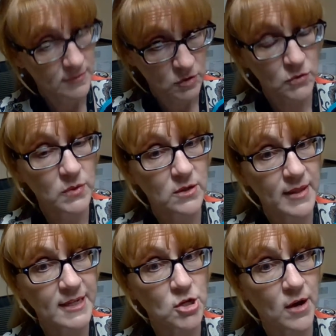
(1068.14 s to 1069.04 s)
Who are
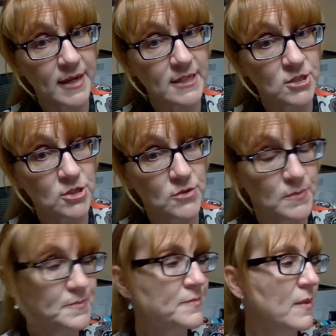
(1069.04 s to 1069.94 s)
they talking
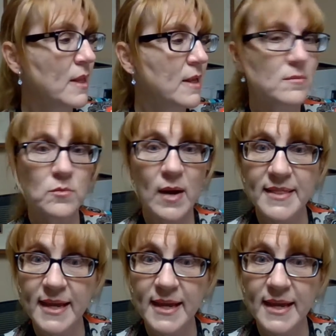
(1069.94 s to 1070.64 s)
to? Write